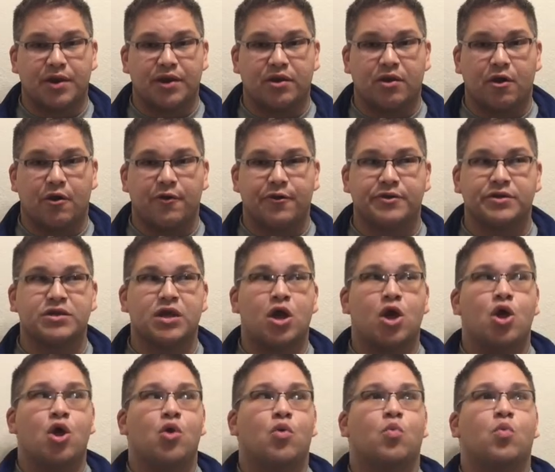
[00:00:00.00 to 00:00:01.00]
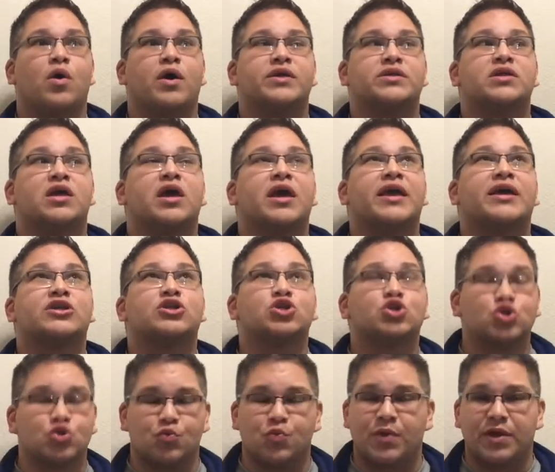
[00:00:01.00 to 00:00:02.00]
Red Guards was
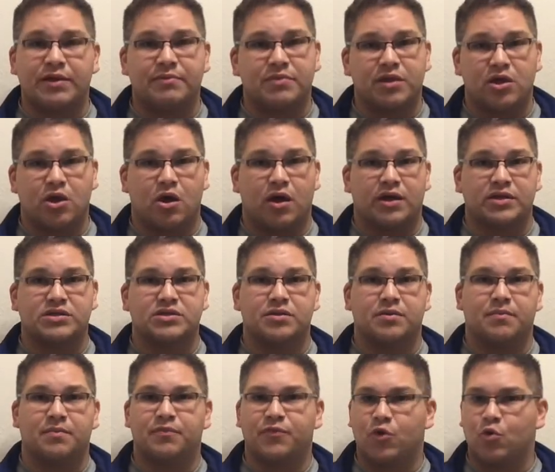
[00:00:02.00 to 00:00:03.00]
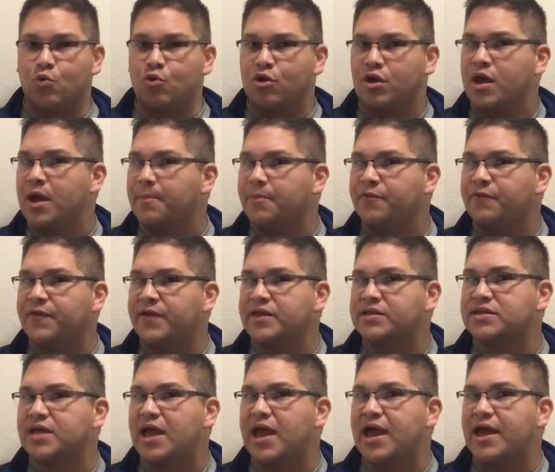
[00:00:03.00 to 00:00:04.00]
extremely awesome. There were a couple
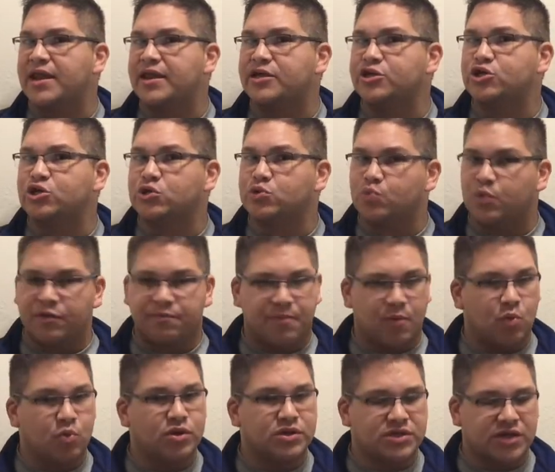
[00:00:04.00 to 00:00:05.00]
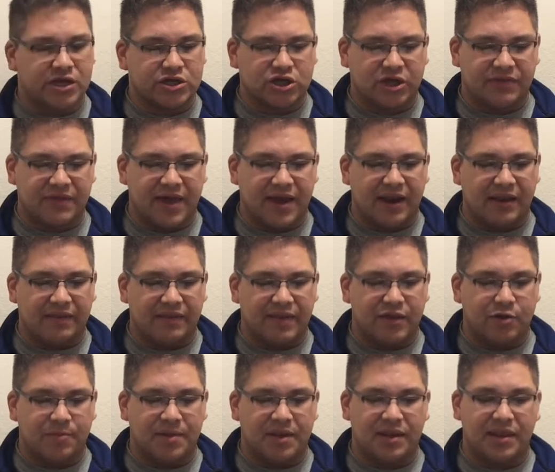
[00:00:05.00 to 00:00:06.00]
things I had issues with, but we'll touch on that a
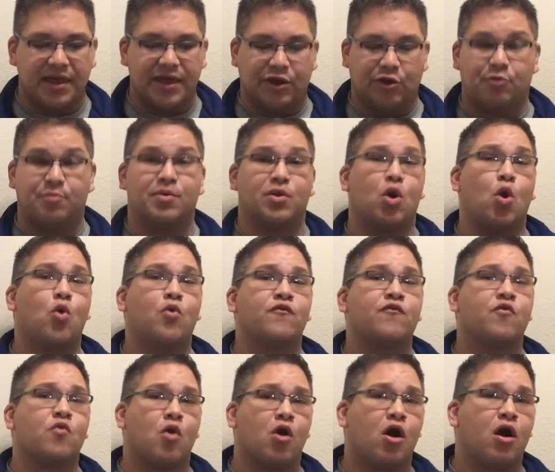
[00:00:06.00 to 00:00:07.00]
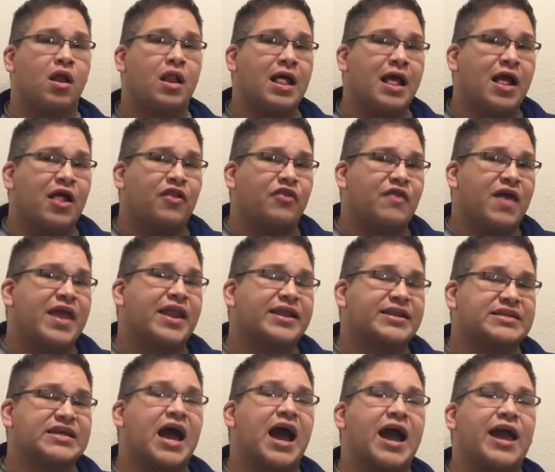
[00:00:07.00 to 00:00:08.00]
little bit later. But overall, that
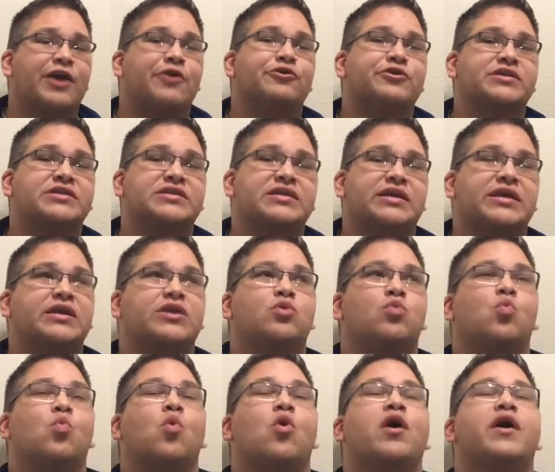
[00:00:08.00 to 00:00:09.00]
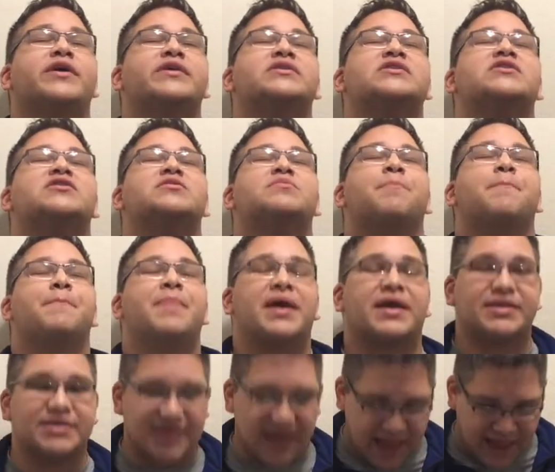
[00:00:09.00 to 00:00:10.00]
entire scene was
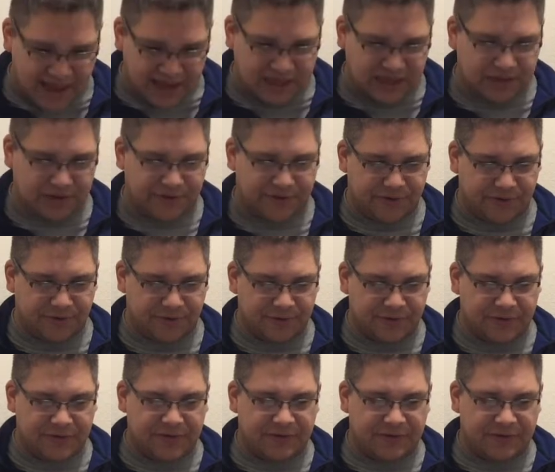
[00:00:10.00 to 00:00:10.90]
spectacular.